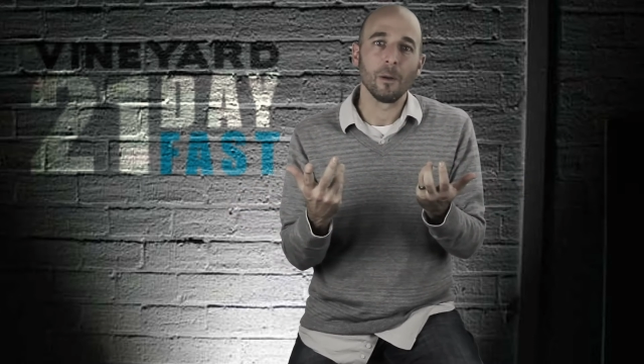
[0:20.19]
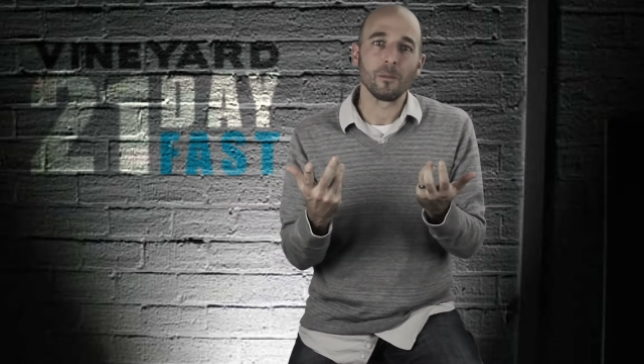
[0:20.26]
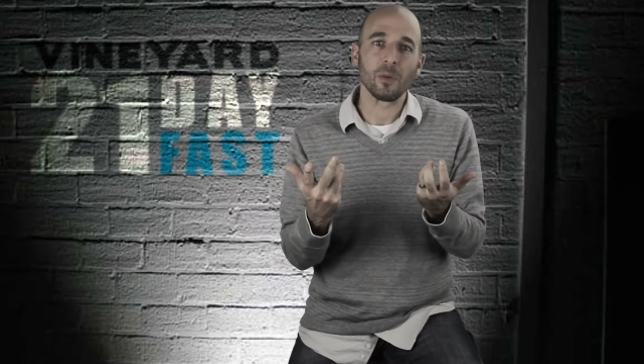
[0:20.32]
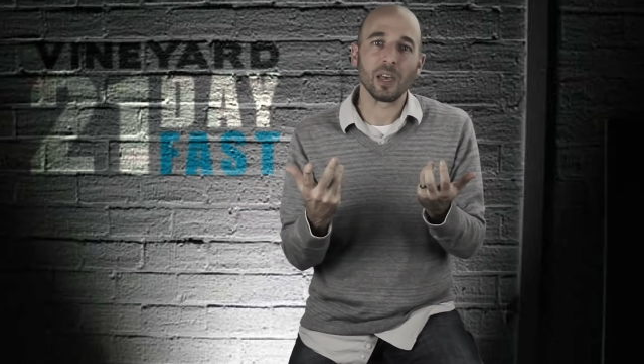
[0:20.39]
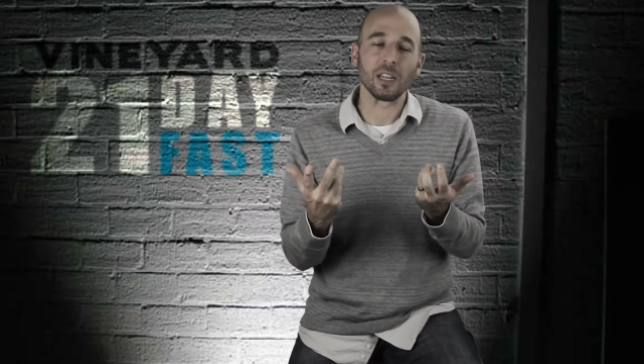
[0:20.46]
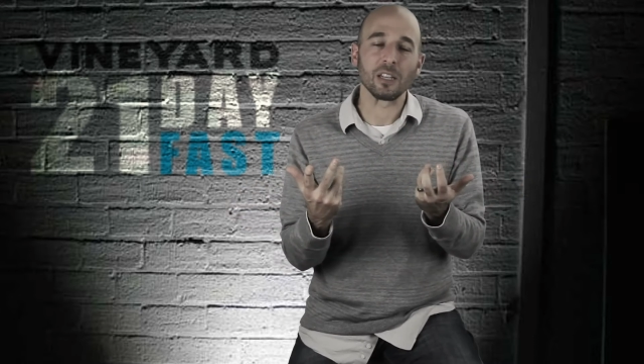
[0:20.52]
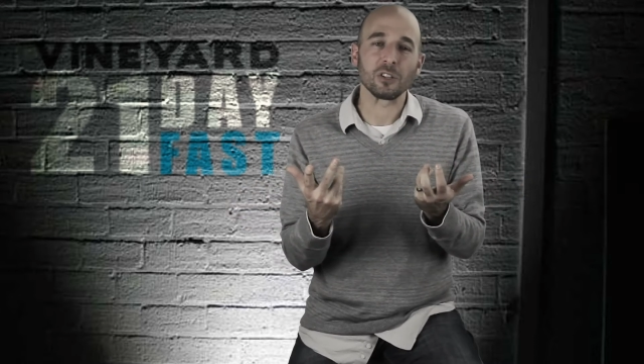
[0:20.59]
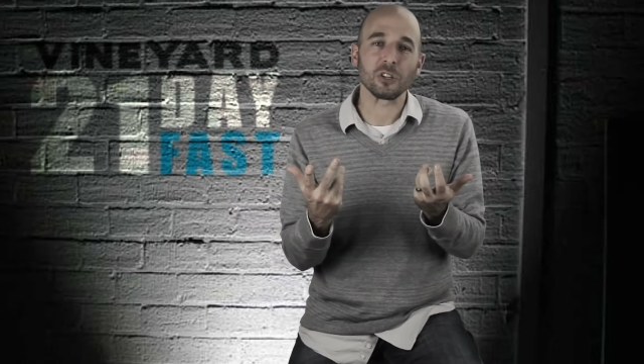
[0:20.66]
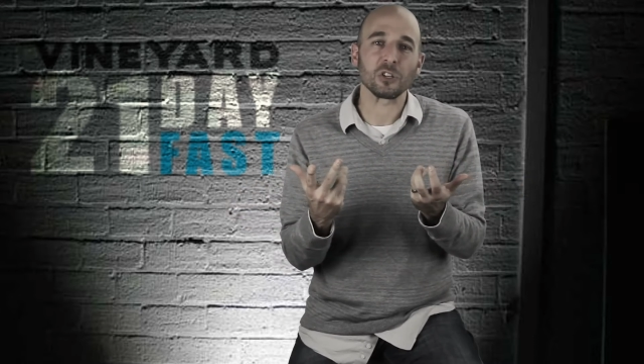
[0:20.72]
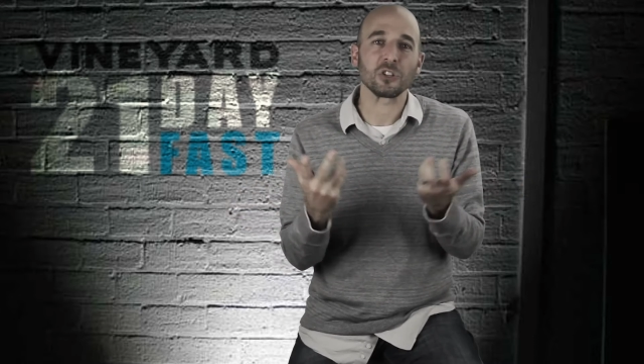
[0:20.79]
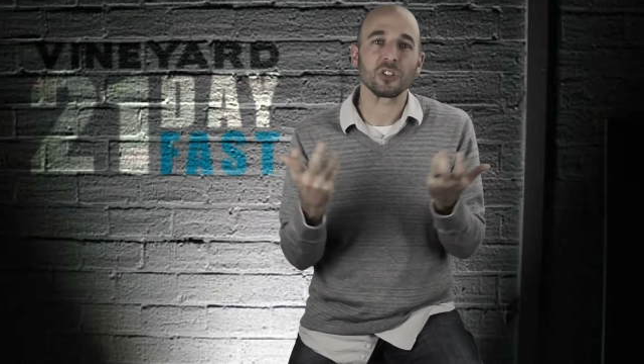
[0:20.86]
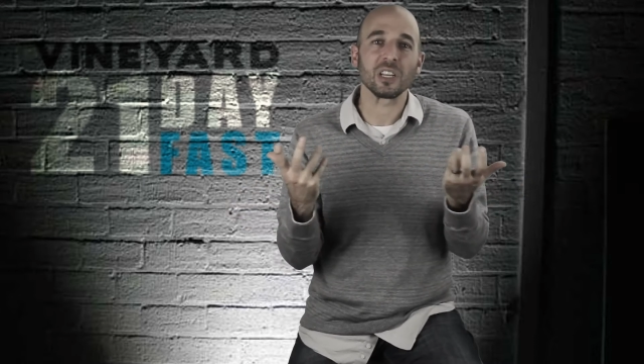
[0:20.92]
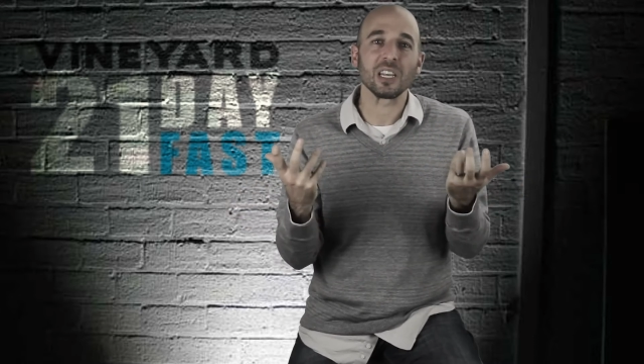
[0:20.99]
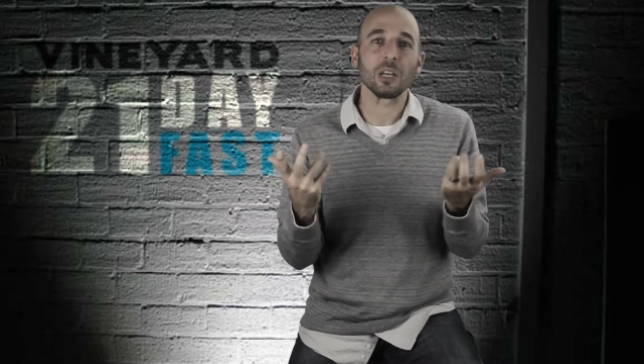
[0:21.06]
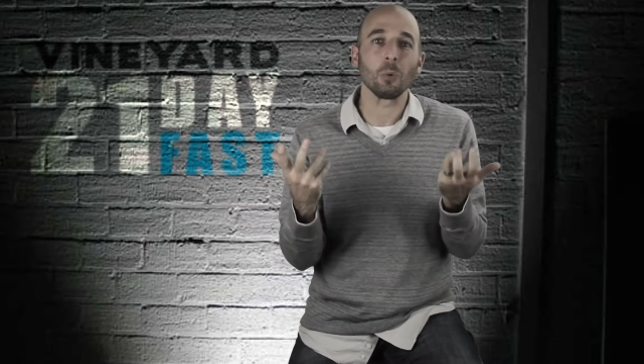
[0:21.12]
and to
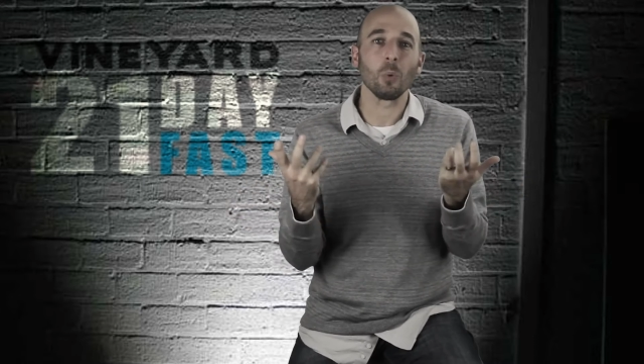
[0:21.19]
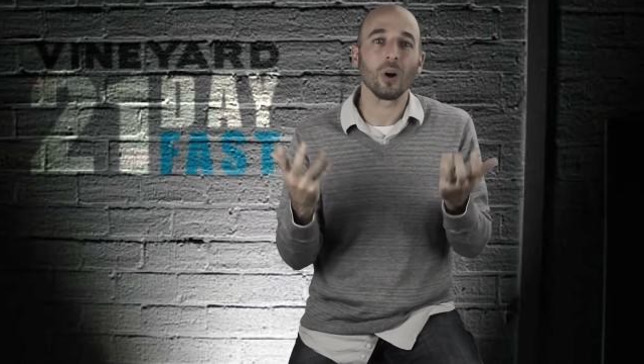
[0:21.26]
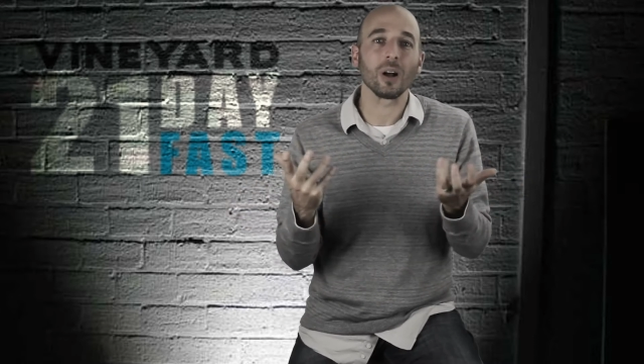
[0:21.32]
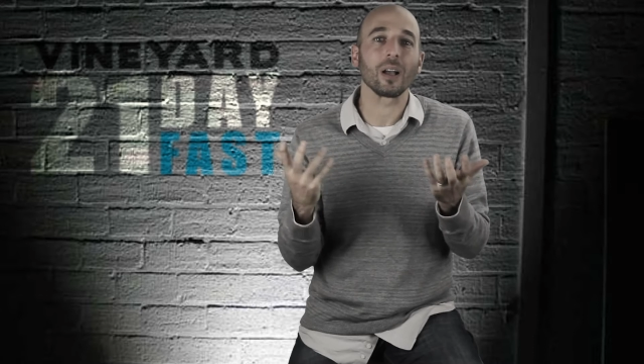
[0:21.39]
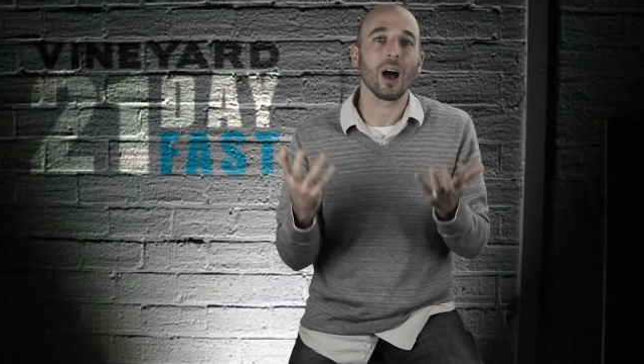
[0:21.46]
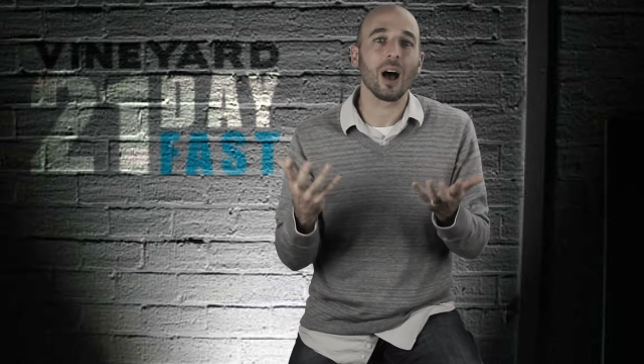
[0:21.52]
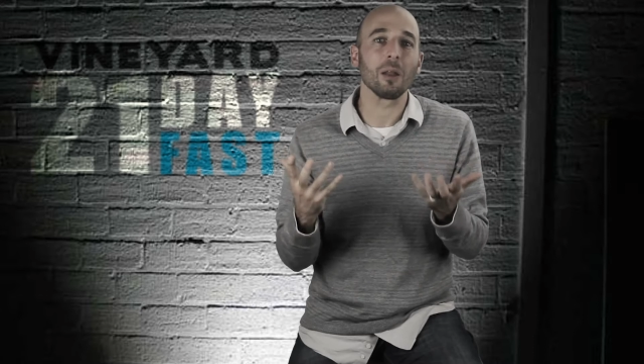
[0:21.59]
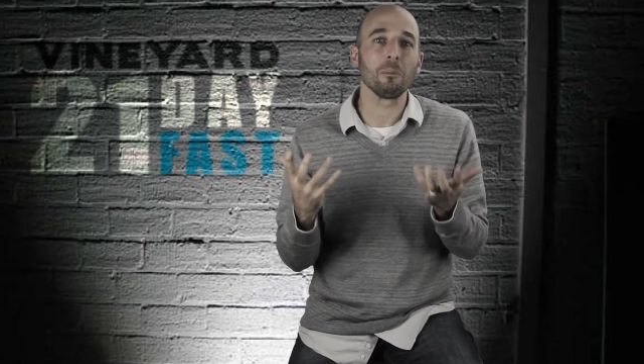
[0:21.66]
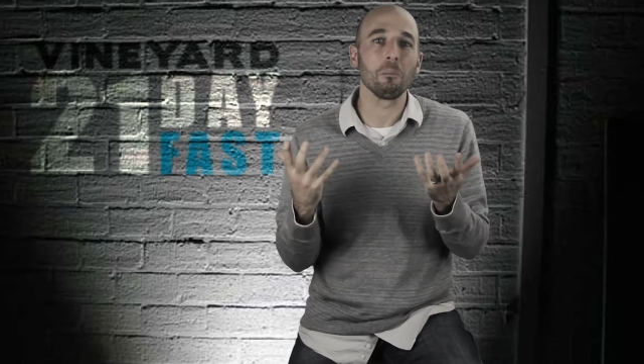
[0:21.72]
see what God